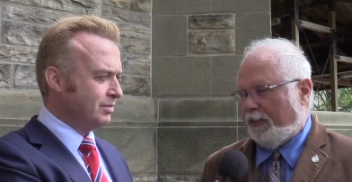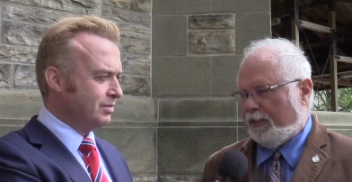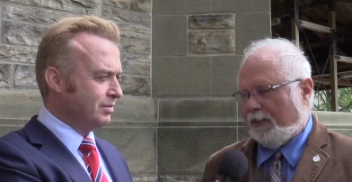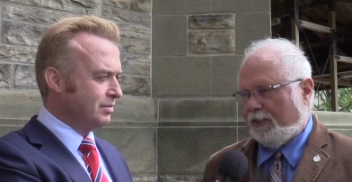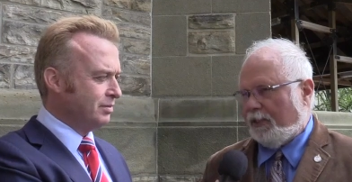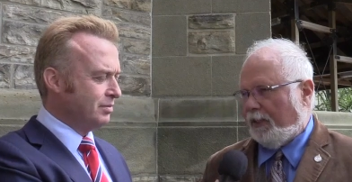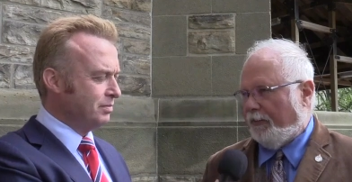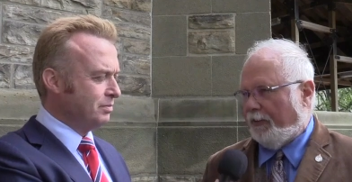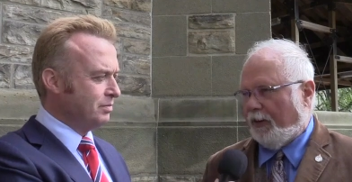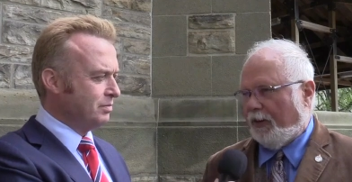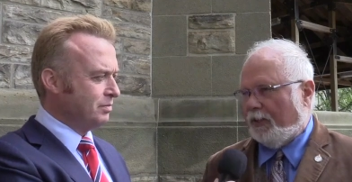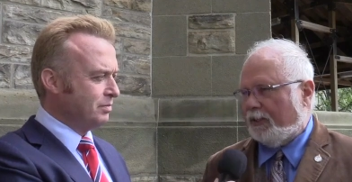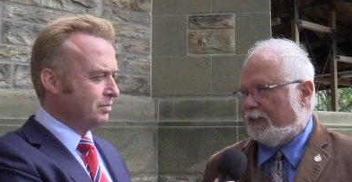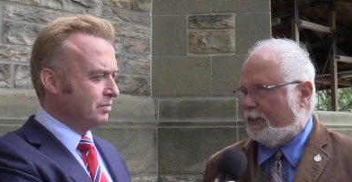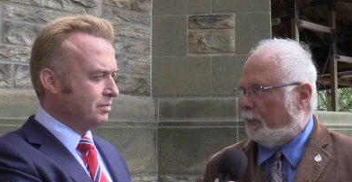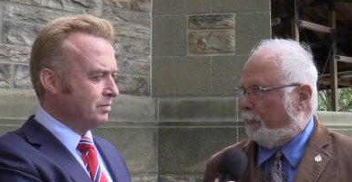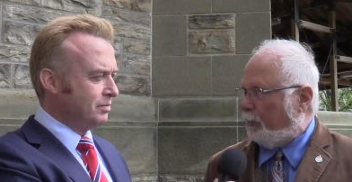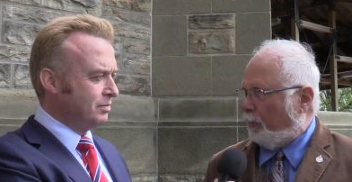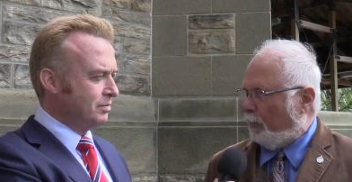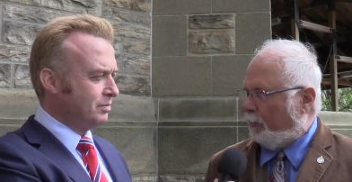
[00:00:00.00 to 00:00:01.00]
Speaker 1: This is a very
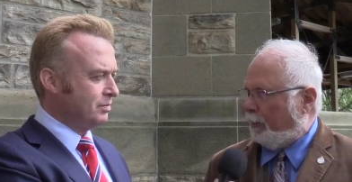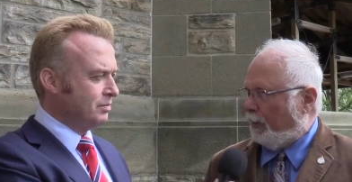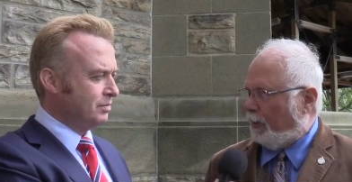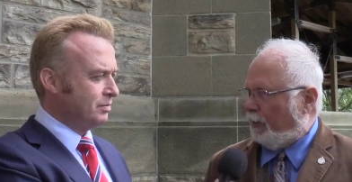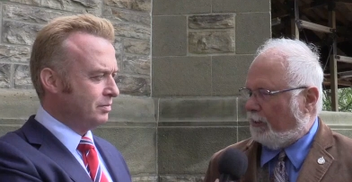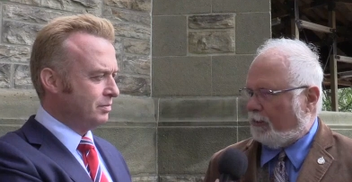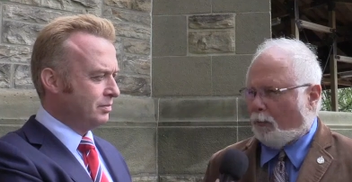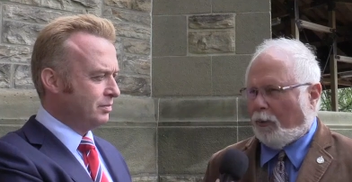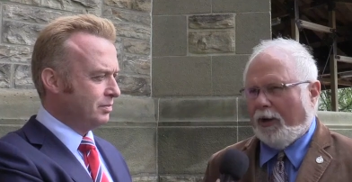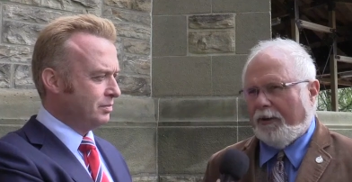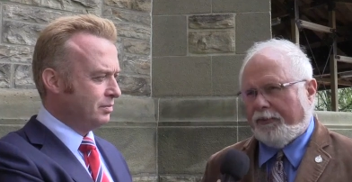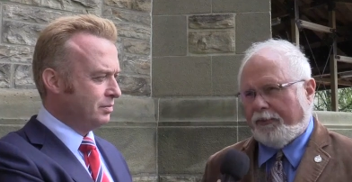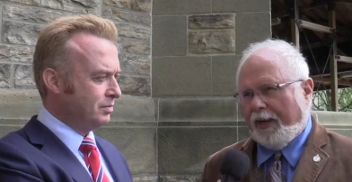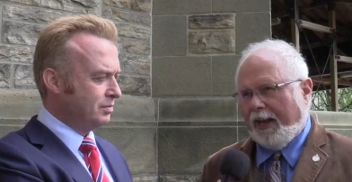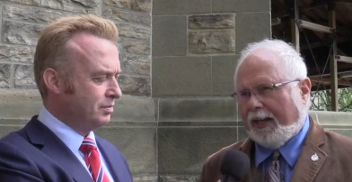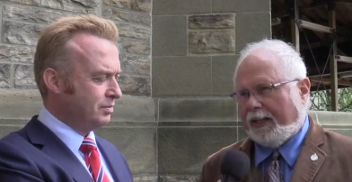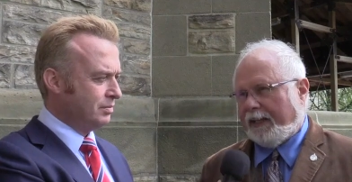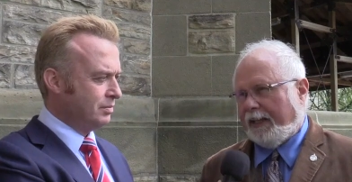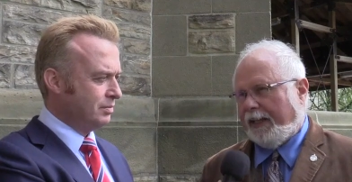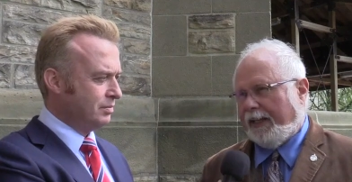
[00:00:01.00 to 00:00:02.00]
simple bill. quite
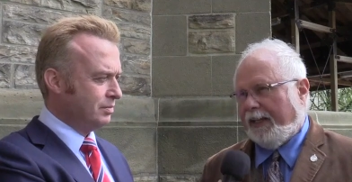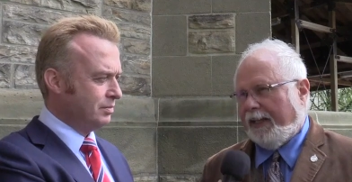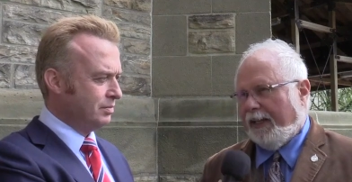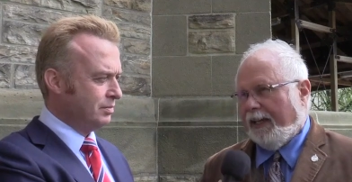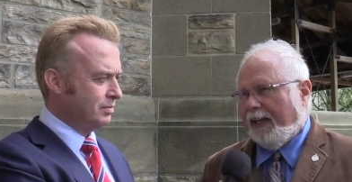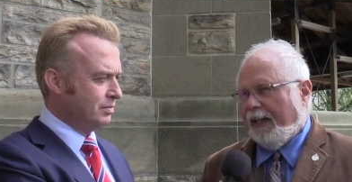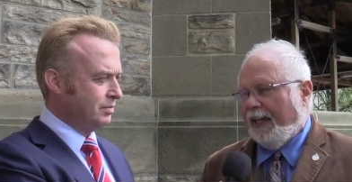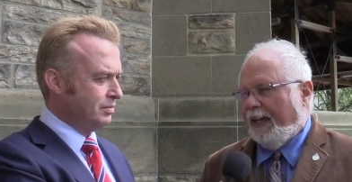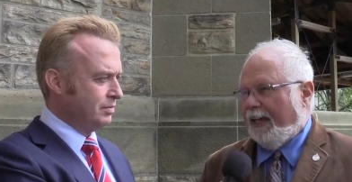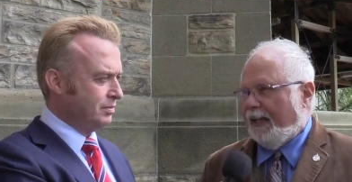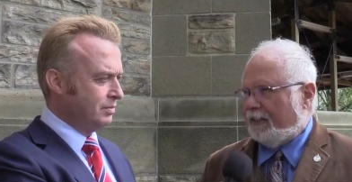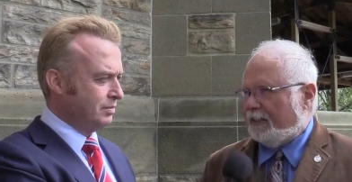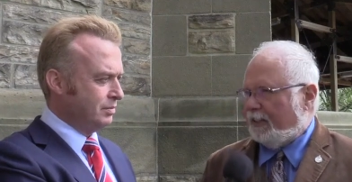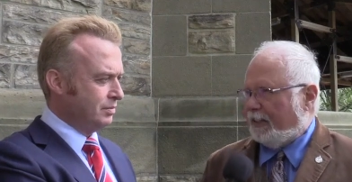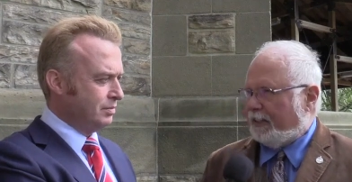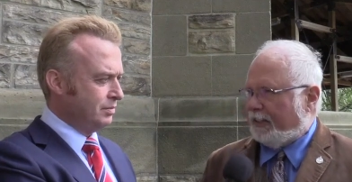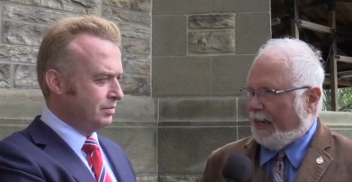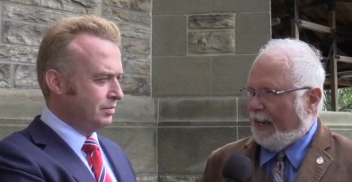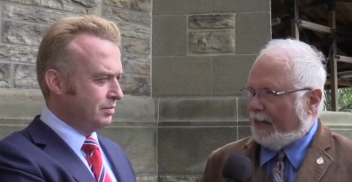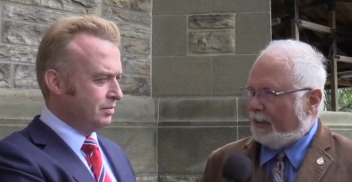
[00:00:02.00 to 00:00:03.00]
frankly, it's
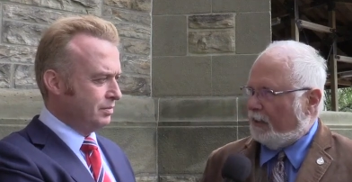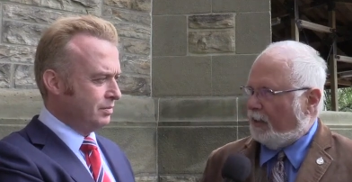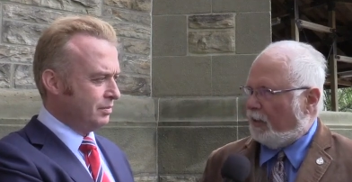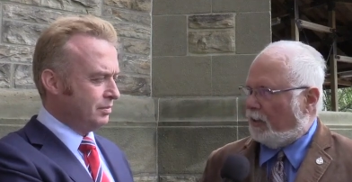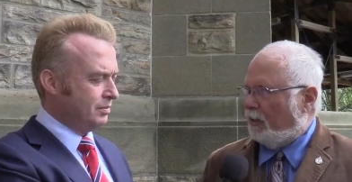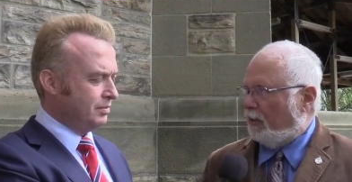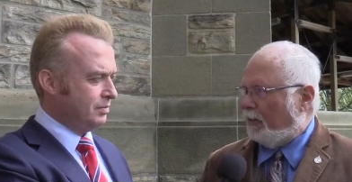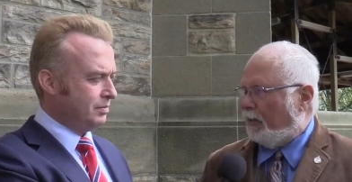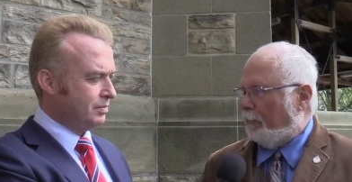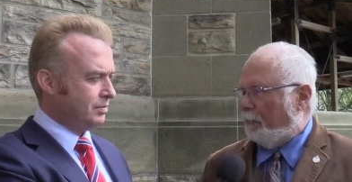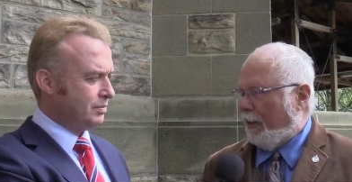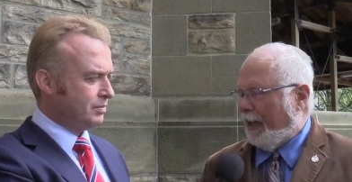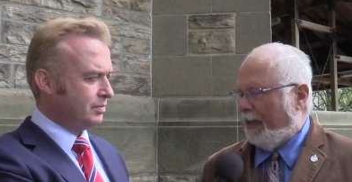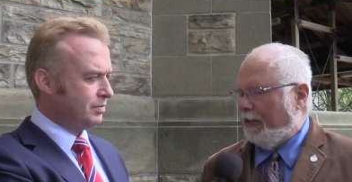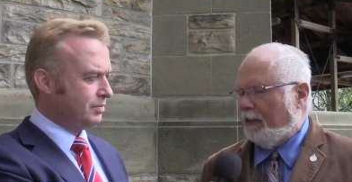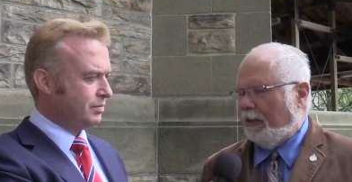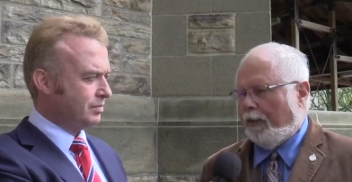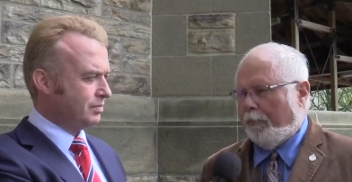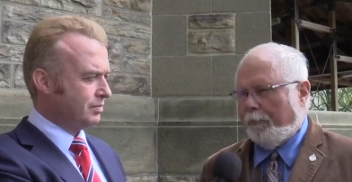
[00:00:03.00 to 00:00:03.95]
a technical amend,